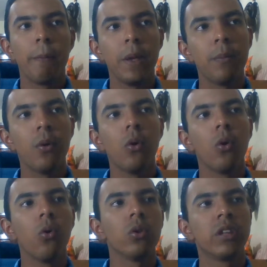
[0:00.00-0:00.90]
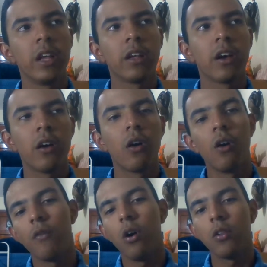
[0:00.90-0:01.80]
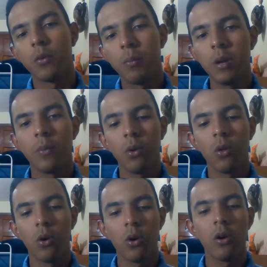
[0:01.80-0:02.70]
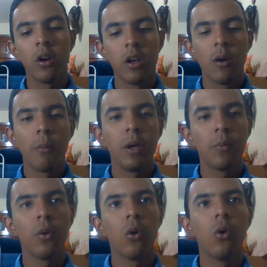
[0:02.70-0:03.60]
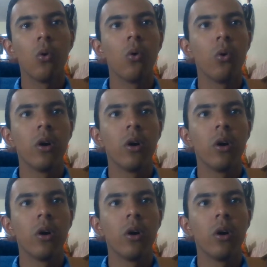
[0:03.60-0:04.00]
people who take care of other people, or people who